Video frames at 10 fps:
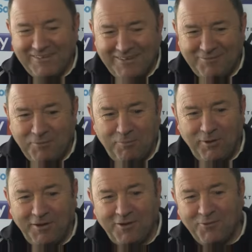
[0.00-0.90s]
That's my
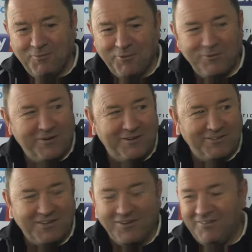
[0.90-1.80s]
political
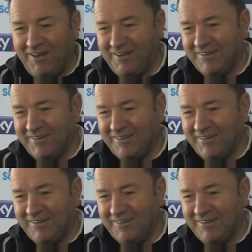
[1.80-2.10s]
broadcast over.